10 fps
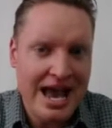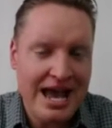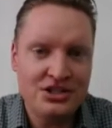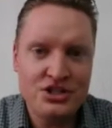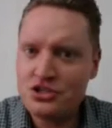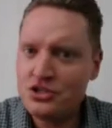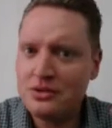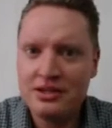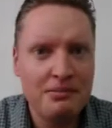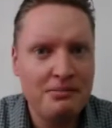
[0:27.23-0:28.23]
And just do
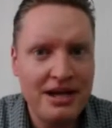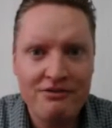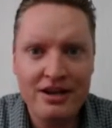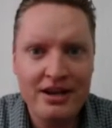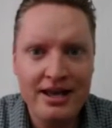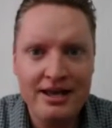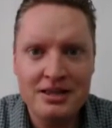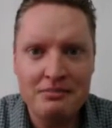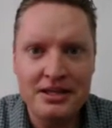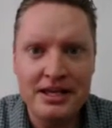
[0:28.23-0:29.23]
a little bit every day
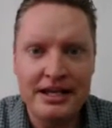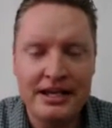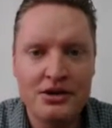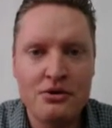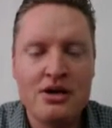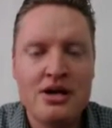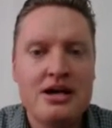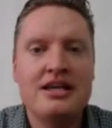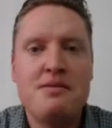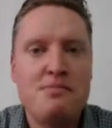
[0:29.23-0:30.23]
in the beginning. Don't
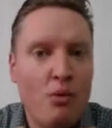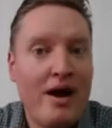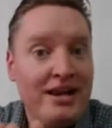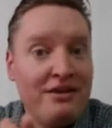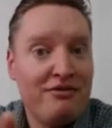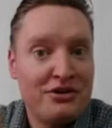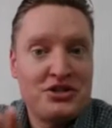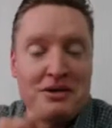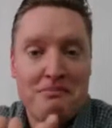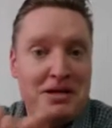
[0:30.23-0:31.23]
keep waiting for
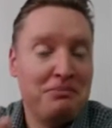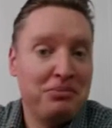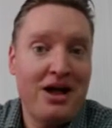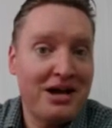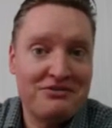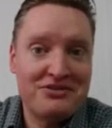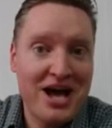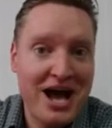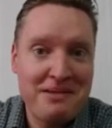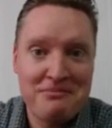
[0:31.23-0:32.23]
some big block of
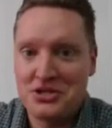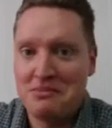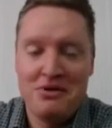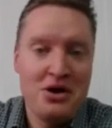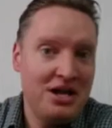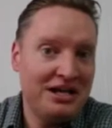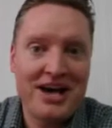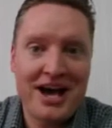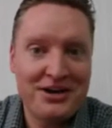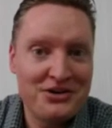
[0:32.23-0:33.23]
time, some
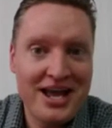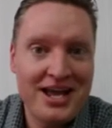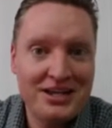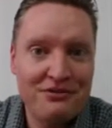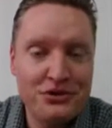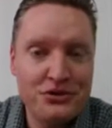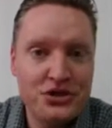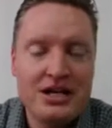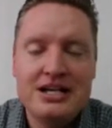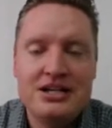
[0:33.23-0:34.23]
entire day in the
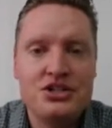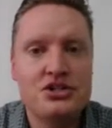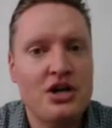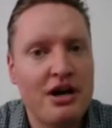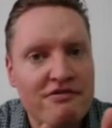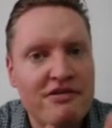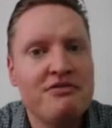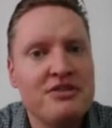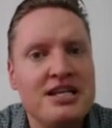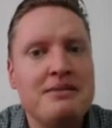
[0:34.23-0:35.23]
future. Just start
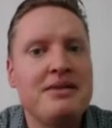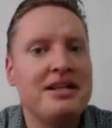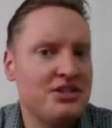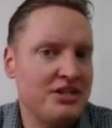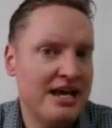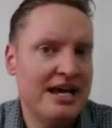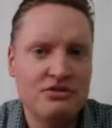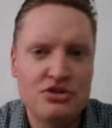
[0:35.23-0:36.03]
15 minutes a day.